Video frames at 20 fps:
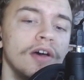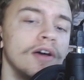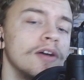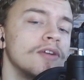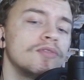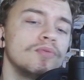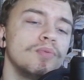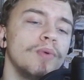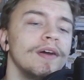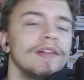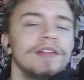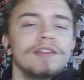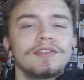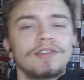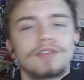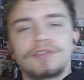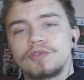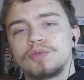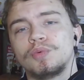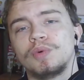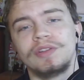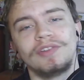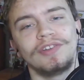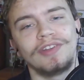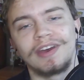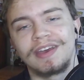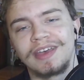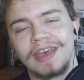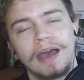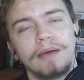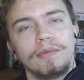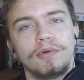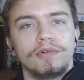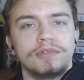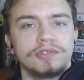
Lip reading: as well as a squid and a camel,